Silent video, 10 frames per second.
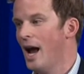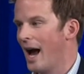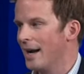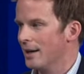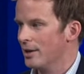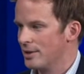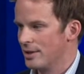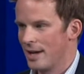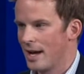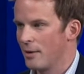And
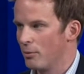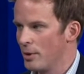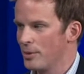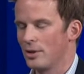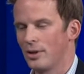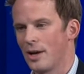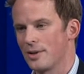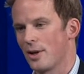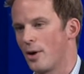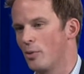today, if we were to look
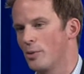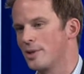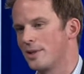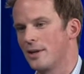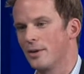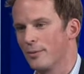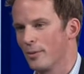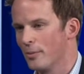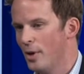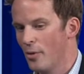outside, we would see that
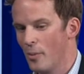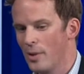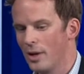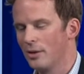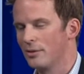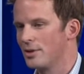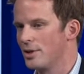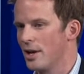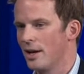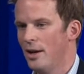from the middle of this
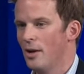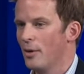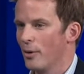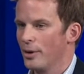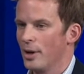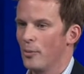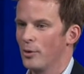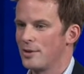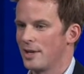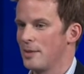year, there are a number of
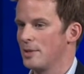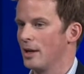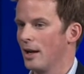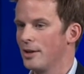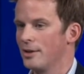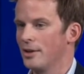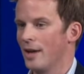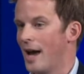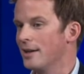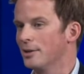schemes in London
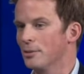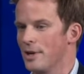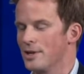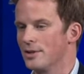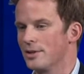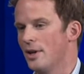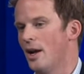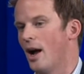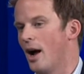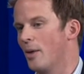and in the regions
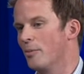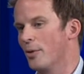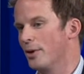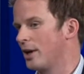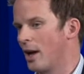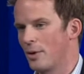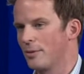that are coming.